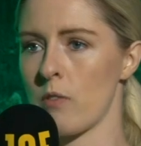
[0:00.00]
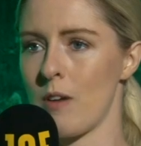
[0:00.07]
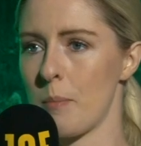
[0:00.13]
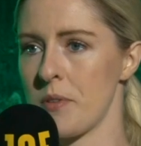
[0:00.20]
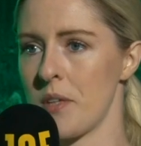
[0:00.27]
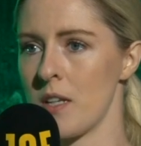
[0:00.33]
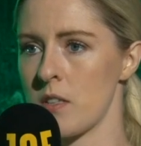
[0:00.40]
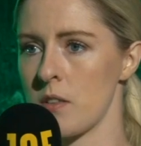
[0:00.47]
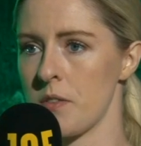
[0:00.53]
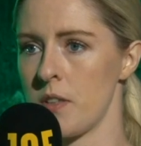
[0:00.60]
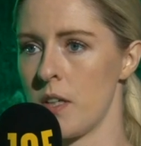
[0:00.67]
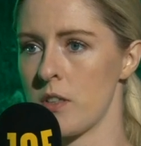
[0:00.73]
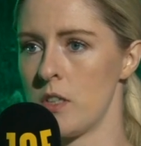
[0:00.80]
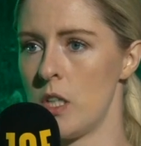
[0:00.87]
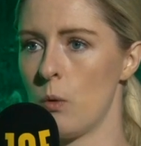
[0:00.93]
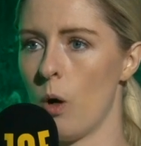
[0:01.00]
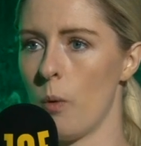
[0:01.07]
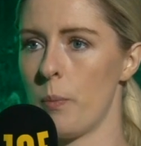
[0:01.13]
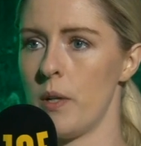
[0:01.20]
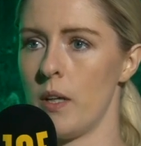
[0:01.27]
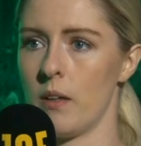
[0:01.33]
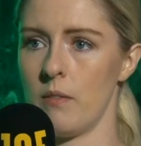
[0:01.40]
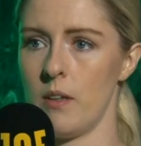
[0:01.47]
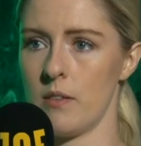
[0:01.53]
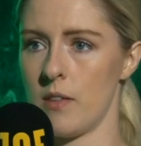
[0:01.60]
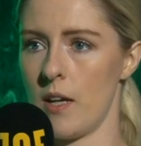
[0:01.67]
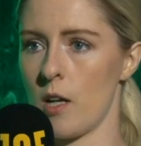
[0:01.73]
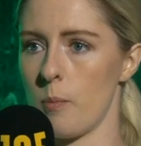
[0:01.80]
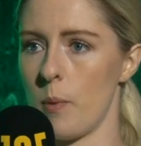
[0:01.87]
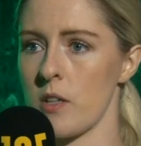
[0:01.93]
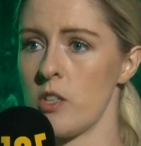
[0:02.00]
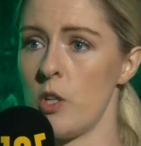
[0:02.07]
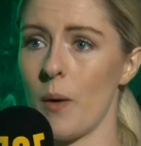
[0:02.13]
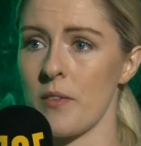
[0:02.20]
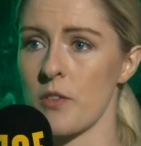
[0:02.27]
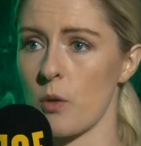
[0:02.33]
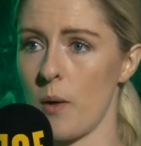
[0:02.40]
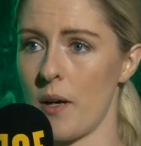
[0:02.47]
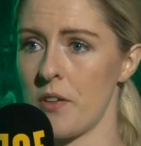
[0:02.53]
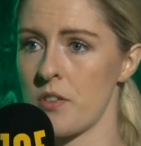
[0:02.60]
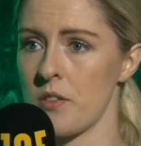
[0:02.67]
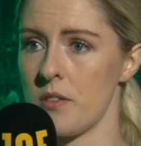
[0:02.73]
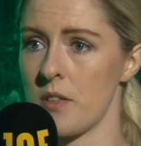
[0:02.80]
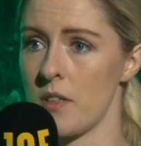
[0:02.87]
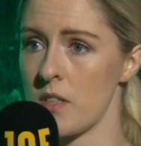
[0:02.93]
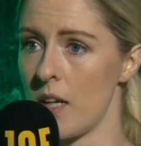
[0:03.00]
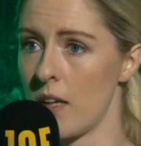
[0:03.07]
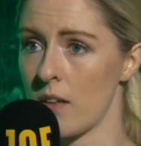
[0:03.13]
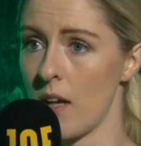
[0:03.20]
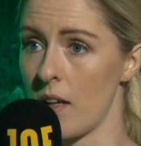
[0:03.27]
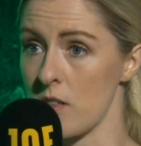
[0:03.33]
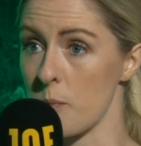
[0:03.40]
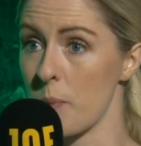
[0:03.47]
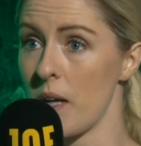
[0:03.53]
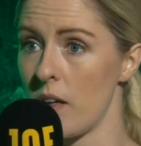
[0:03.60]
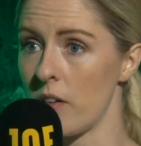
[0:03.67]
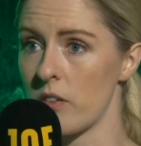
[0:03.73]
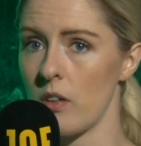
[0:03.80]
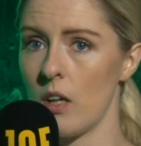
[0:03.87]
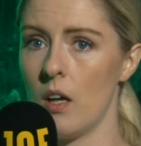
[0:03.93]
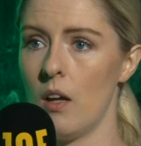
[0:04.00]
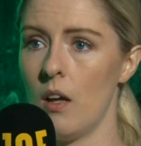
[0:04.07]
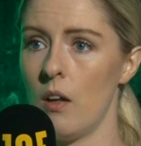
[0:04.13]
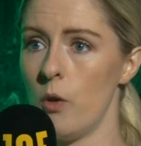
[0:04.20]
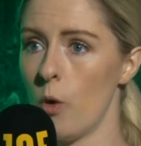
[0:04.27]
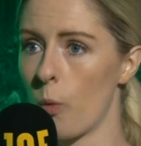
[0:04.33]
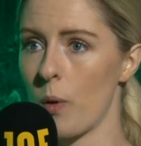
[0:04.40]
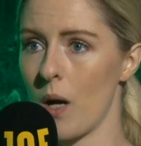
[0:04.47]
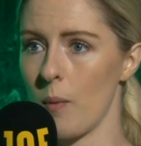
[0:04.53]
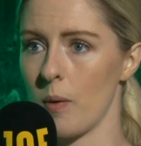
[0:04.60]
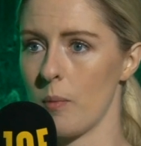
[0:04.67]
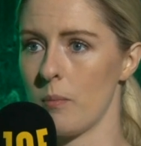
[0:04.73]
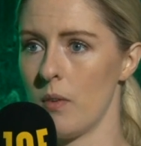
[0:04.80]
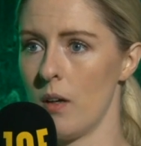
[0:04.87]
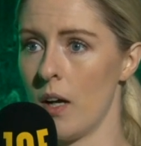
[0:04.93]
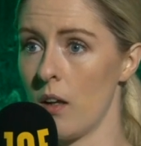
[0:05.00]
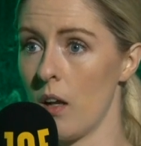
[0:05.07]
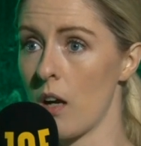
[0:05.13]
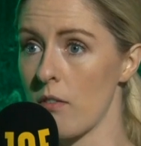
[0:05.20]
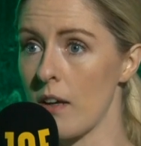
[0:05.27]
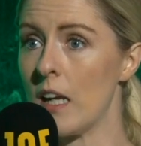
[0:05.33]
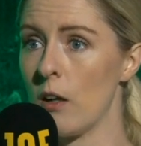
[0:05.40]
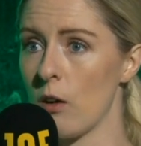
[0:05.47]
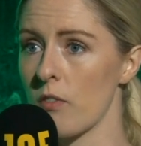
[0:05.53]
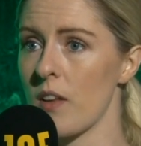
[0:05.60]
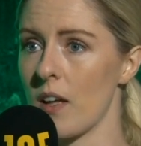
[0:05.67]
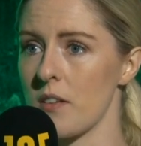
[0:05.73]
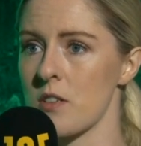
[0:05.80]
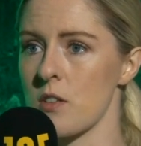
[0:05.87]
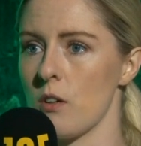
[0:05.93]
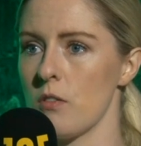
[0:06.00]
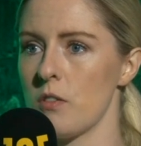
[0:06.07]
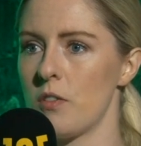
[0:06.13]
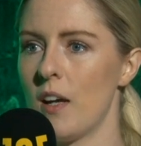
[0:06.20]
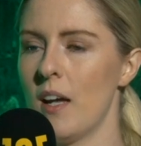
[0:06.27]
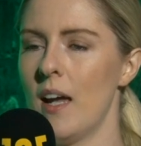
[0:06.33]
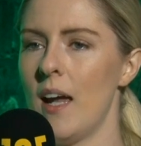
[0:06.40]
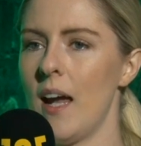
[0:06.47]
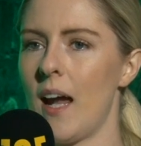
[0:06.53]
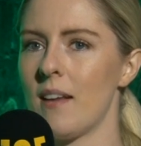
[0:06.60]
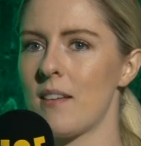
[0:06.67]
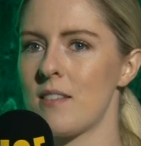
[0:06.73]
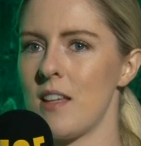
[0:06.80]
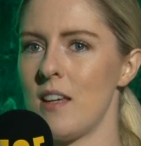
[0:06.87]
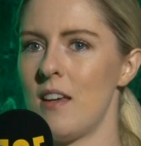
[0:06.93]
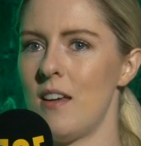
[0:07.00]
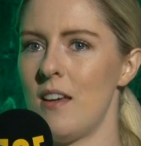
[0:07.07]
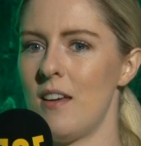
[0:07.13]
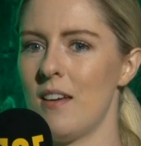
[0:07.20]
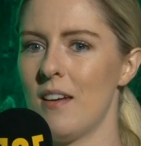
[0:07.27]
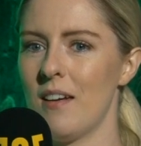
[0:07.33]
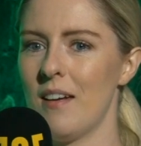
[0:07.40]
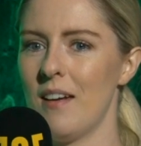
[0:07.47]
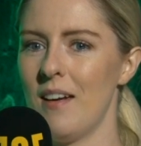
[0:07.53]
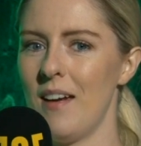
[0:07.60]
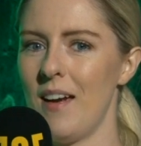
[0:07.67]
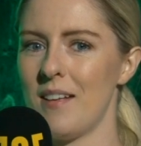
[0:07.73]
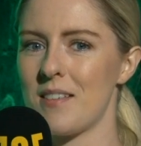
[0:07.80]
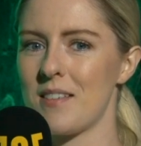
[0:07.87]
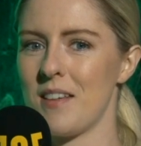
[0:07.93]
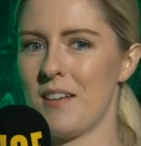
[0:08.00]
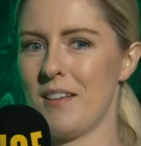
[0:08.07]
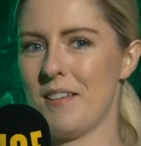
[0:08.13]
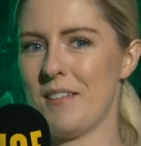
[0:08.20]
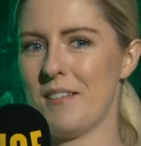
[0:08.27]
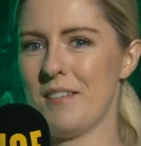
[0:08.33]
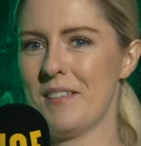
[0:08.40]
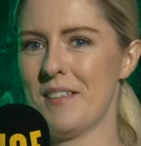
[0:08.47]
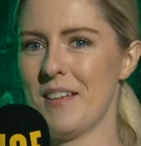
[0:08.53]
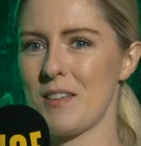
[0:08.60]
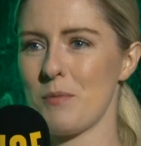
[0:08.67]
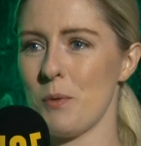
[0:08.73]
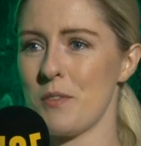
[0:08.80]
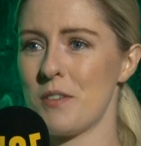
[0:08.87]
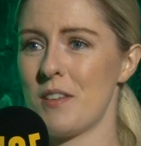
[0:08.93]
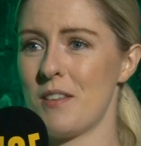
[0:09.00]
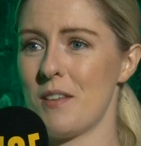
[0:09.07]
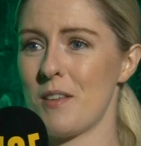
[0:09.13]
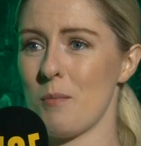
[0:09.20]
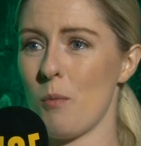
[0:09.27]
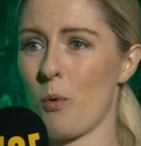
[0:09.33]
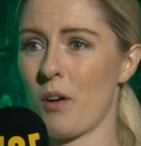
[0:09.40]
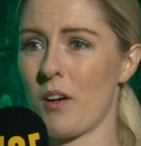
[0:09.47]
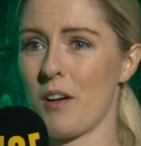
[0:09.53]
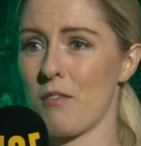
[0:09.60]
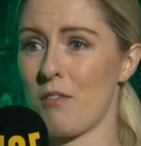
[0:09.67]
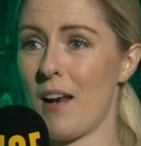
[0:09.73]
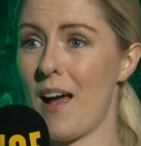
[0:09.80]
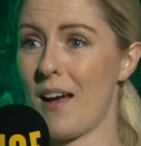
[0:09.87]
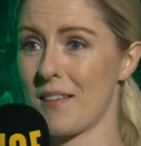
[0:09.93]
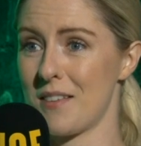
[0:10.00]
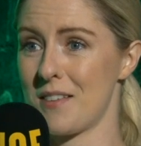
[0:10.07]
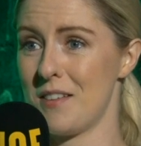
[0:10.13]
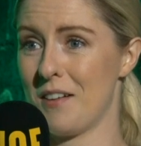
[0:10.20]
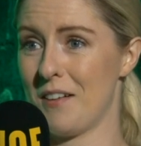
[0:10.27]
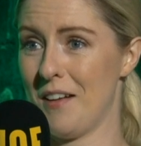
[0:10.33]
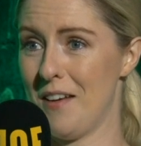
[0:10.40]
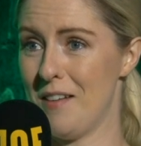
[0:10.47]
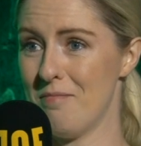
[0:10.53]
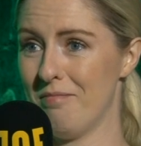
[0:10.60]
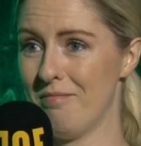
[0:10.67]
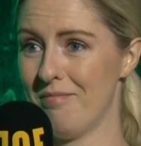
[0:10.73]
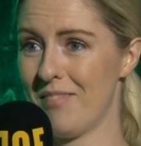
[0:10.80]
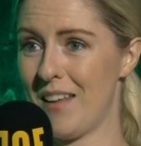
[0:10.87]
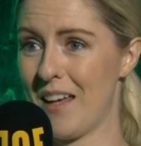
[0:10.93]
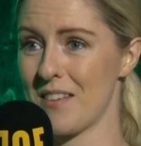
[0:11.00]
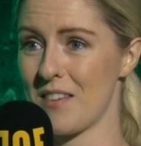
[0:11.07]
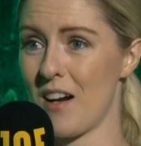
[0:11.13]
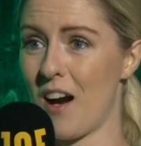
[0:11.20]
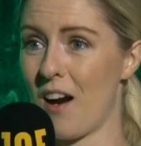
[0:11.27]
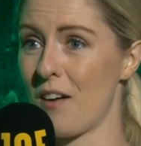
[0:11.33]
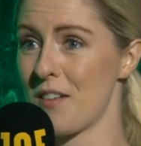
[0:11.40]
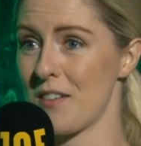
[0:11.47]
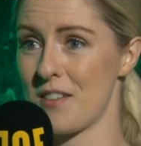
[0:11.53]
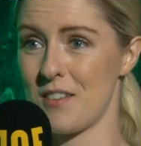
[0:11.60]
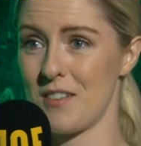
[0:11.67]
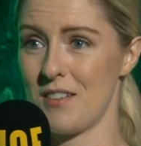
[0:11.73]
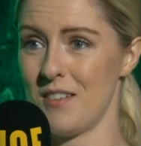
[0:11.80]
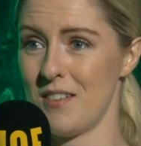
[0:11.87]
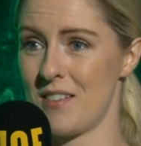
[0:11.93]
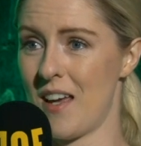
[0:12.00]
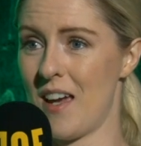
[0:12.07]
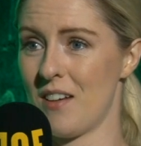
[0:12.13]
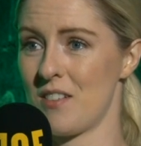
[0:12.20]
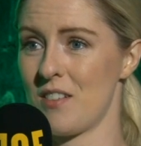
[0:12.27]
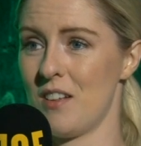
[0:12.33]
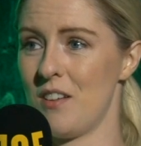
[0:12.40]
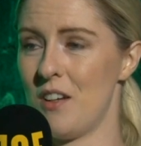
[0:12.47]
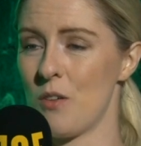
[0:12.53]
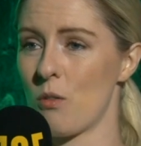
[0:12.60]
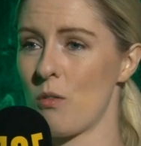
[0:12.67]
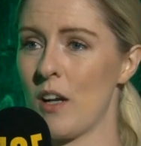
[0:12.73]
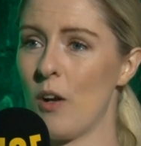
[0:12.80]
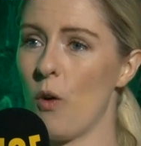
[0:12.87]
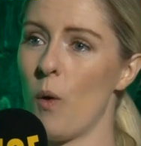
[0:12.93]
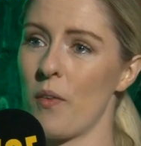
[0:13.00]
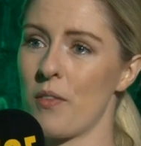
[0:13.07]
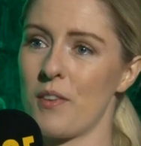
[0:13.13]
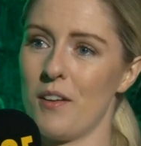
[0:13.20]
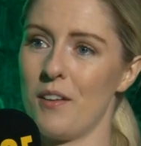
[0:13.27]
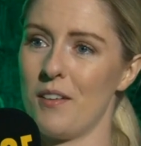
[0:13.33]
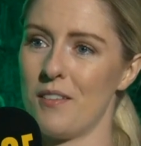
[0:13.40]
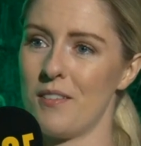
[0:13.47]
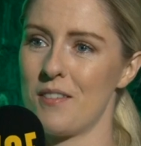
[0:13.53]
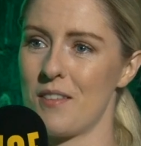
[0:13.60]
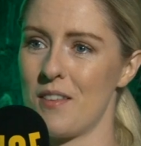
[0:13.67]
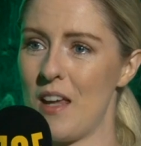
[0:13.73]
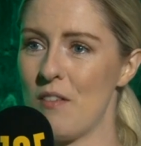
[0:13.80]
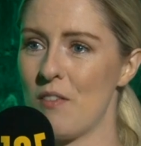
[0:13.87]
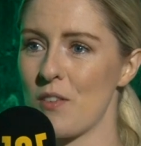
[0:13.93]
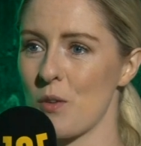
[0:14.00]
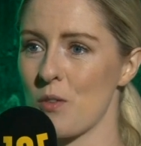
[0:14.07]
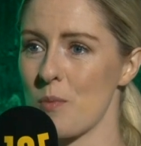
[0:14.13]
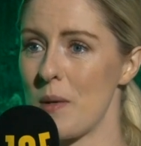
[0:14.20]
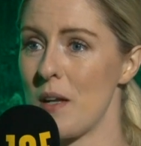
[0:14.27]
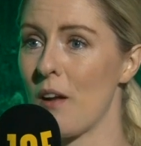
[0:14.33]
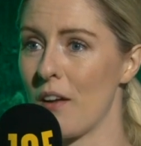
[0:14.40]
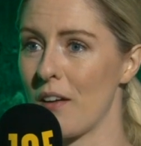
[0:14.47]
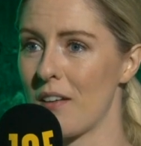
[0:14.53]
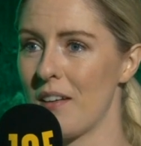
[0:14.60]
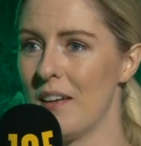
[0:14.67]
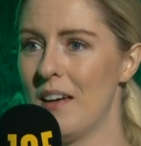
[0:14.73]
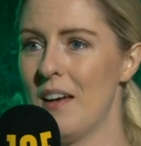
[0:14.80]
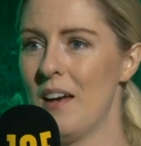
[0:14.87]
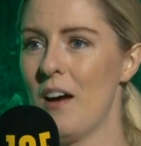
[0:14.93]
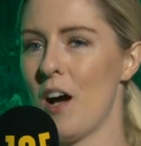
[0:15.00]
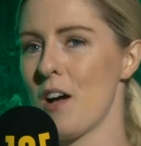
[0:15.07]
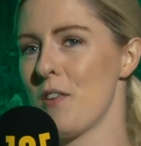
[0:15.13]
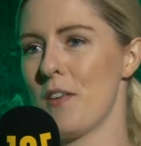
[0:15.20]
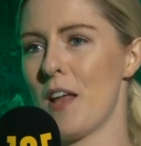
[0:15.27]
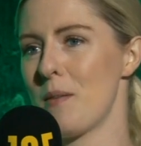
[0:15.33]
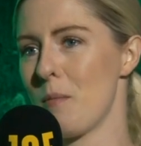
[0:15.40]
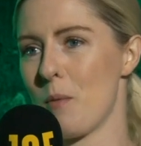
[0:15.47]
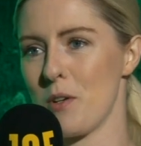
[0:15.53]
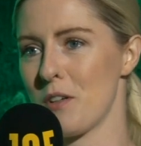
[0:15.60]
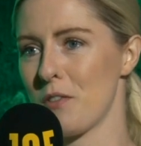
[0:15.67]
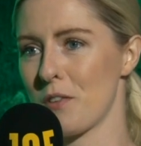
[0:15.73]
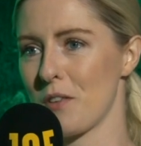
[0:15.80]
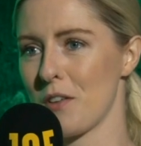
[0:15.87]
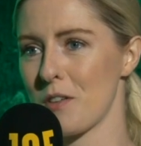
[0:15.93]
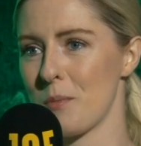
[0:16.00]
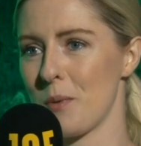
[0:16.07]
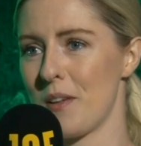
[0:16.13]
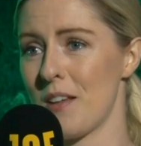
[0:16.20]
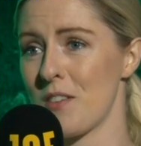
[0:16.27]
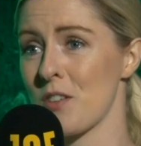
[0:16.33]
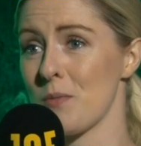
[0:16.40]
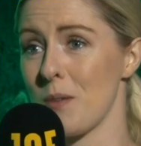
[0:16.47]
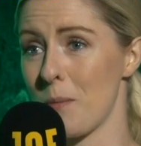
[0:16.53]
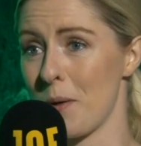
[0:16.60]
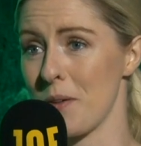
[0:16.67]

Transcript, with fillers: all the representatives sit and you go up and you, you say your bit and you answer questions and take and debate. No problem. Mm. I, I really love that stuff. It's the it's the I suppose the more kind of relaxed, nearly mm. things that aren't set, and you don't really know what the the evening's going to be like. Right. I find that a bit more difficult, but that's just my